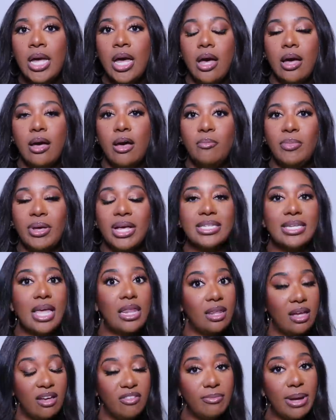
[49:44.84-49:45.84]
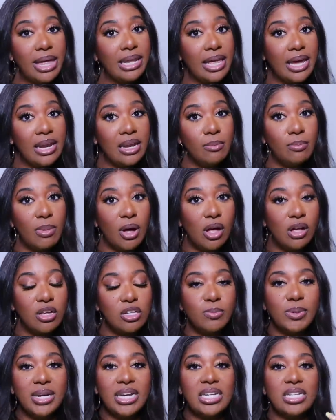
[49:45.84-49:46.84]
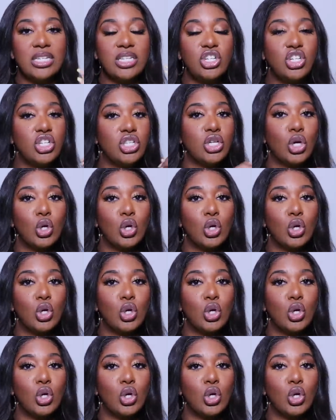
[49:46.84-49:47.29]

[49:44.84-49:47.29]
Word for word: um, because I love my Lady Balls, but it is just